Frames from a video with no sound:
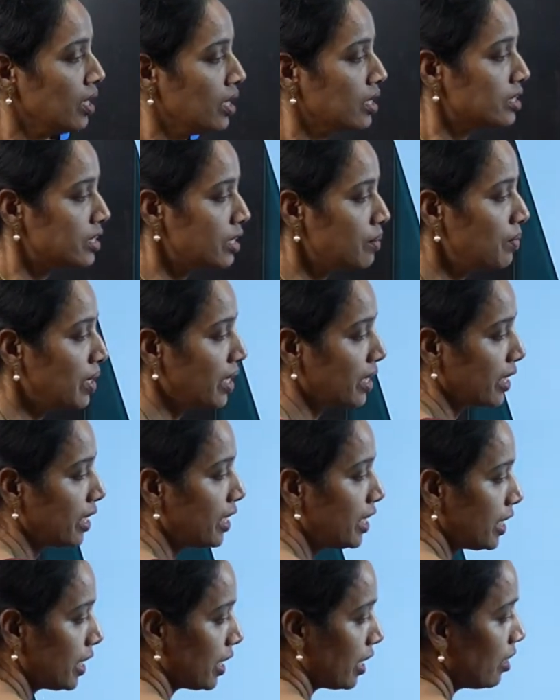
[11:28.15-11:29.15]
Similarly
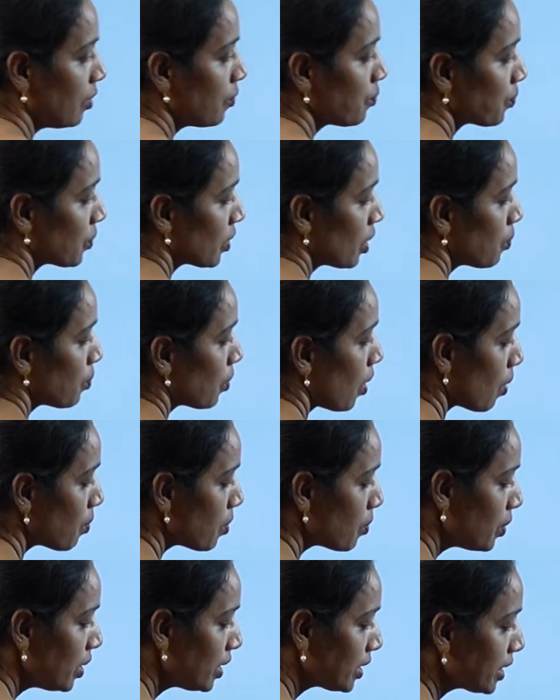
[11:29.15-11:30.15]
here,
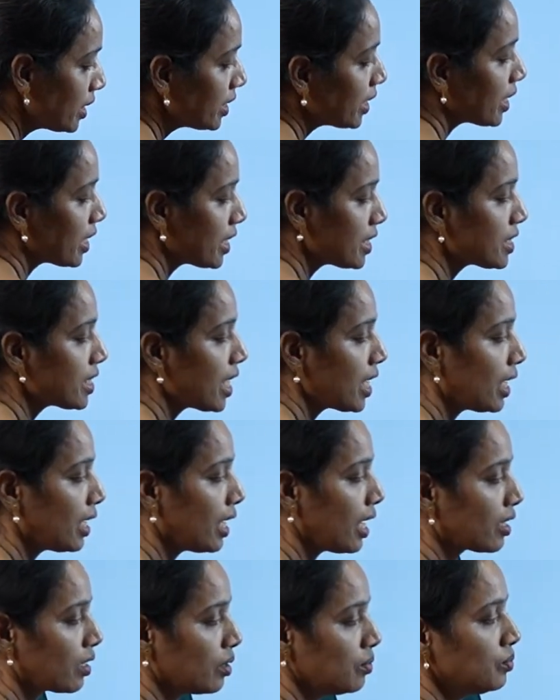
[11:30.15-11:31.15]
probability there is a
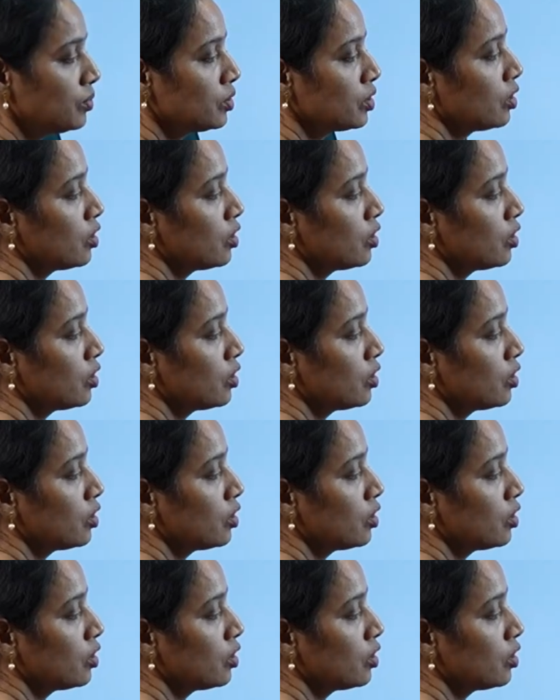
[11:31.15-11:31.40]
alarm,